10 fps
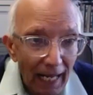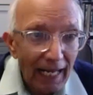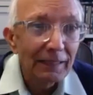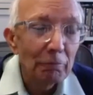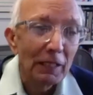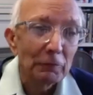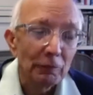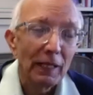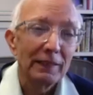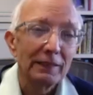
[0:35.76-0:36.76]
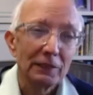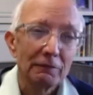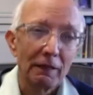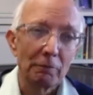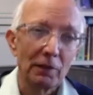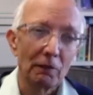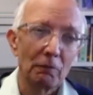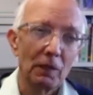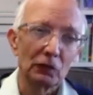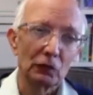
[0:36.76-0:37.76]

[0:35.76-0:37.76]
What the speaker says: That, my friend, is the weapon of mass